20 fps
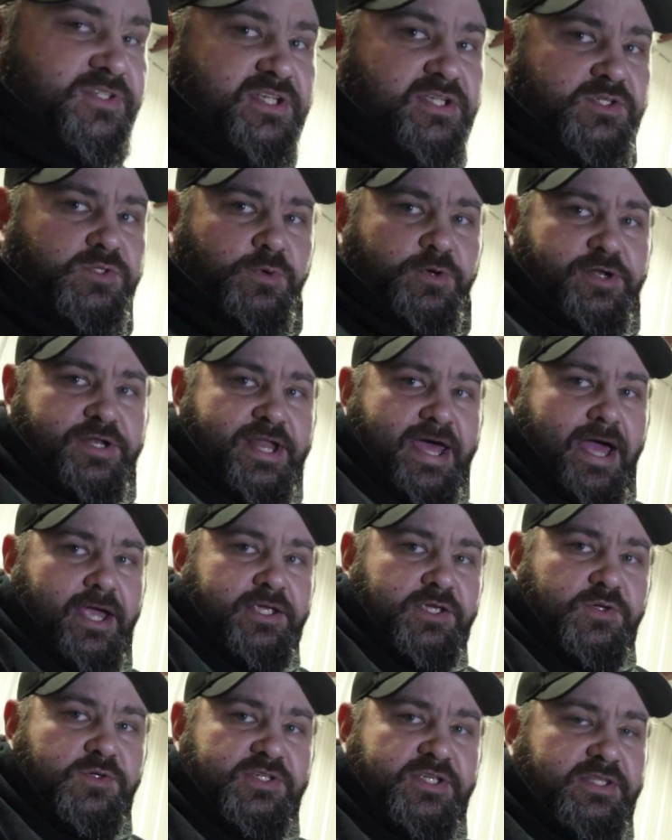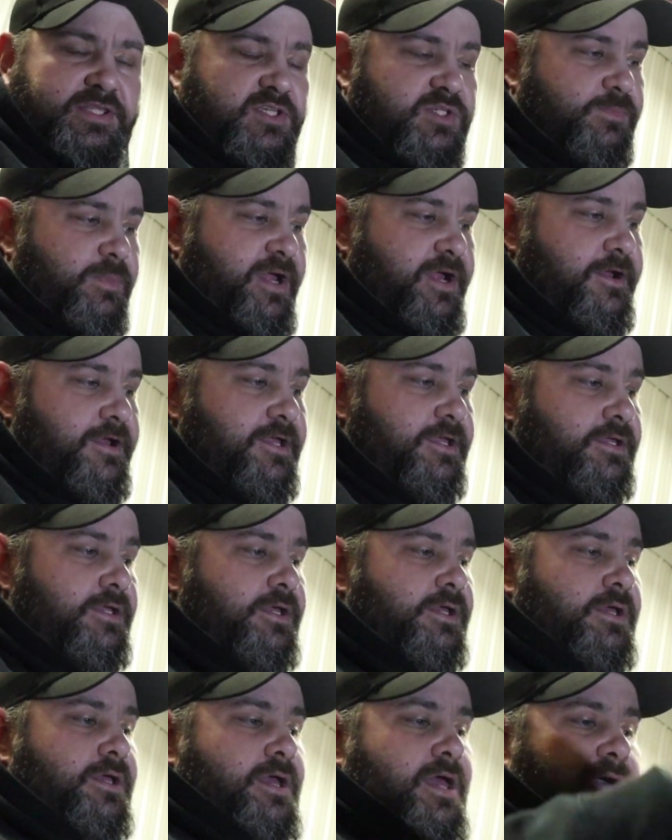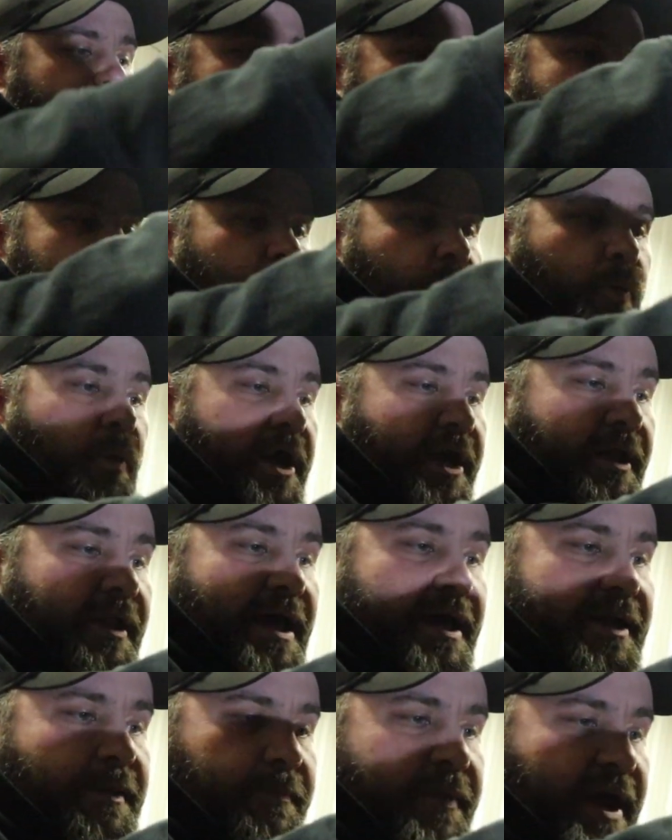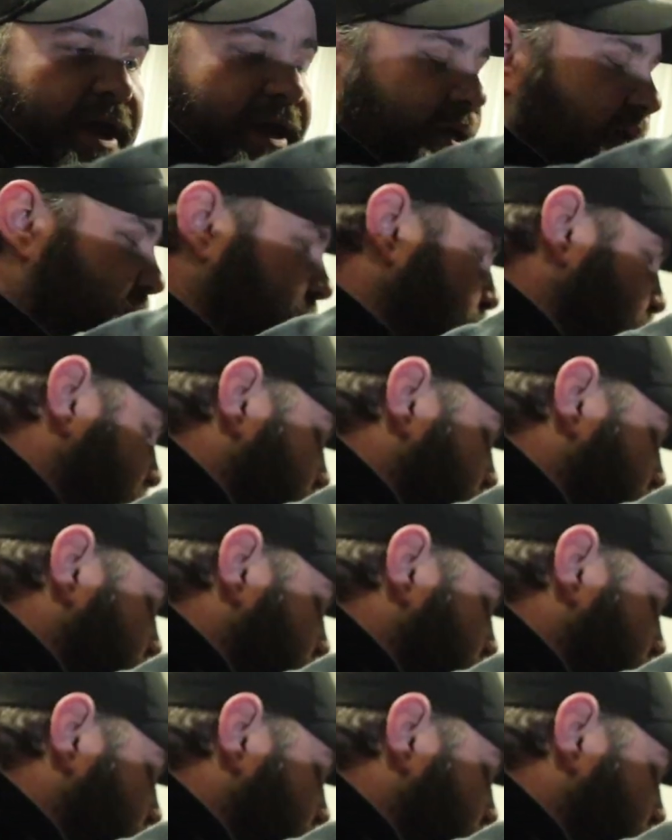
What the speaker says: since we're not using this bearing, I can wail on it back here